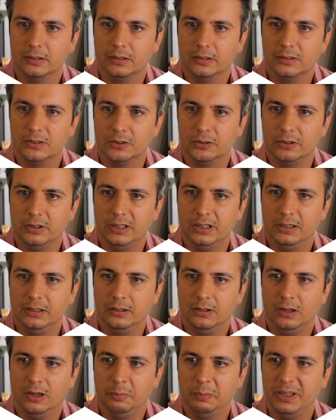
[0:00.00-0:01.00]
So here
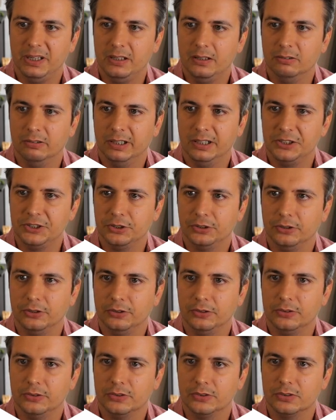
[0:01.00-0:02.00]
are PE
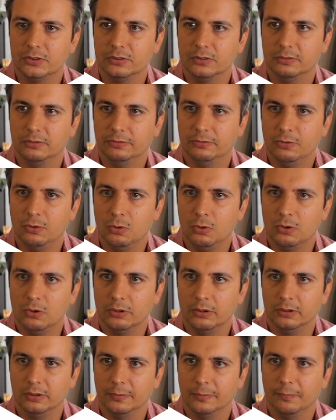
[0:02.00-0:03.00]
ratios
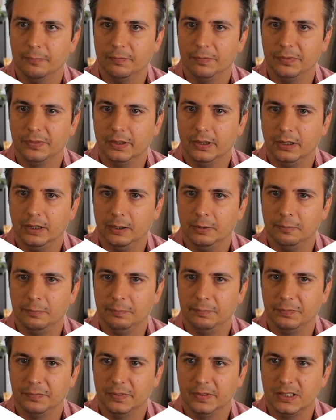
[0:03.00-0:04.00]
for
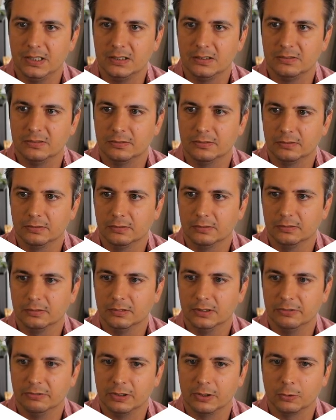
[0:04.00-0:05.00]
these different